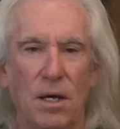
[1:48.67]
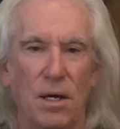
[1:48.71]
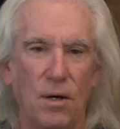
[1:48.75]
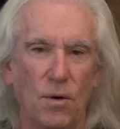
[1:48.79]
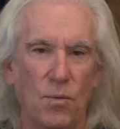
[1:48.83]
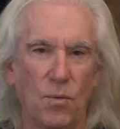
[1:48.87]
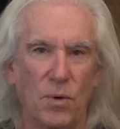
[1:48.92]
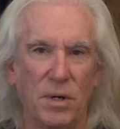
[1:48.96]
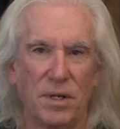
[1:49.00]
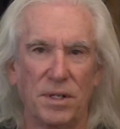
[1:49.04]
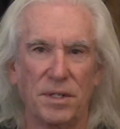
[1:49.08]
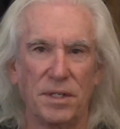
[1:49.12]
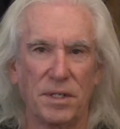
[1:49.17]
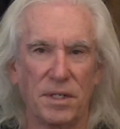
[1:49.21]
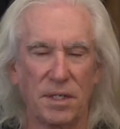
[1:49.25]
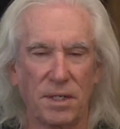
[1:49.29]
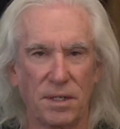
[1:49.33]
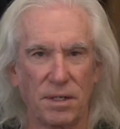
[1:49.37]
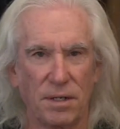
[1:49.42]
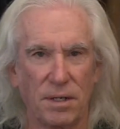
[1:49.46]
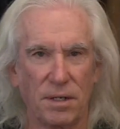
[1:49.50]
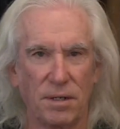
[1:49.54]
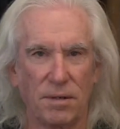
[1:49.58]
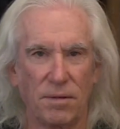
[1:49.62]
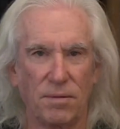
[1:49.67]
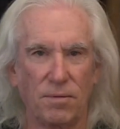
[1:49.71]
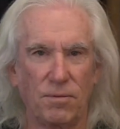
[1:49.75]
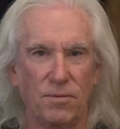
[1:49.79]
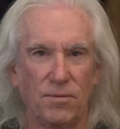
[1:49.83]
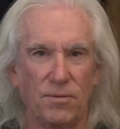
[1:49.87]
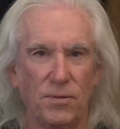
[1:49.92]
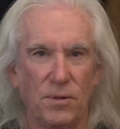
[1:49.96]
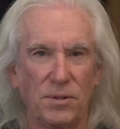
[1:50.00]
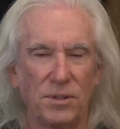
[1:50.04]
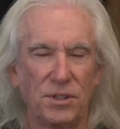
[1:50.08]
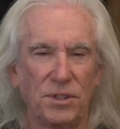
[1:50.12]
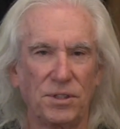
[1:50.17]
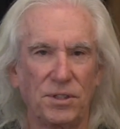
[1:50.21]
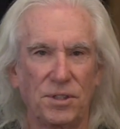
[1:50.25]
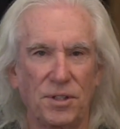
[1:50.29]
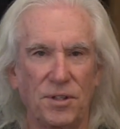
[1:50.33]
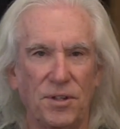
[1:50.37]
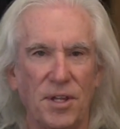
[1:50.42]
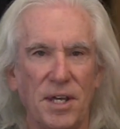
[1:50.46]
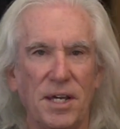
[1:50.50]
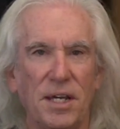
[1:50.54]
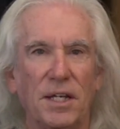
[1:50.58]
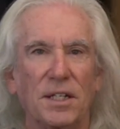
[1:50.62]
One of the first
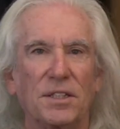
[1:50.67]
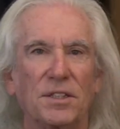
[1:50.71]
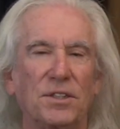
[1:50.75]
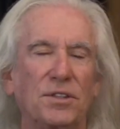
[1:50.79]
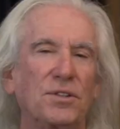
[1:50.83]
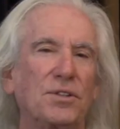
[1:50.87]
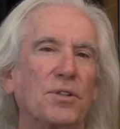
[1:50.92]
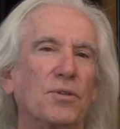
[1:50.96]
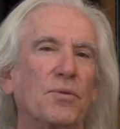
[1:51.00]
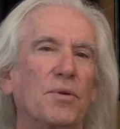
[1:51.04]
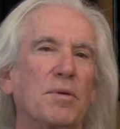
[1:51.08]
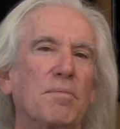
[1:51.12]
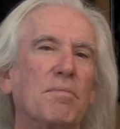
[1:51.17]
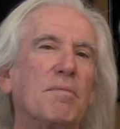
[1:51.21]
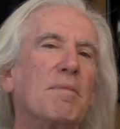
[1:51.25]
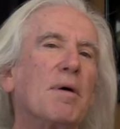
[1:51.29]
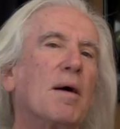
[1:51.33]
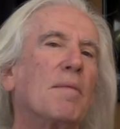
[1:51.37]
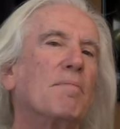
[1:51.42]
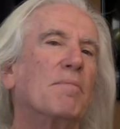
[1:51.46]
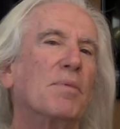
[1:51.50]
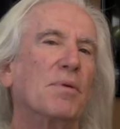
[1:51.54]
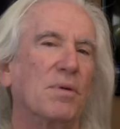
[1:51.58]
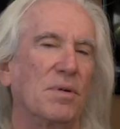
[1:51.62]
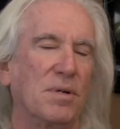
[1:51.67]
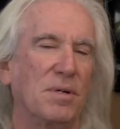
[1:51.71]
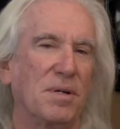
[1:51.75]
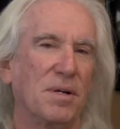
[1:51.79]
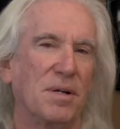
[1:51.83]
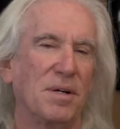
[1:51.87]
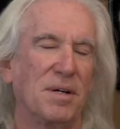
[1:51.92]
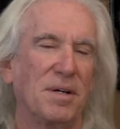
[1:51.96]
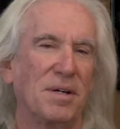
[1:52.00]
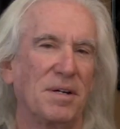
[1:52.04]
things to remember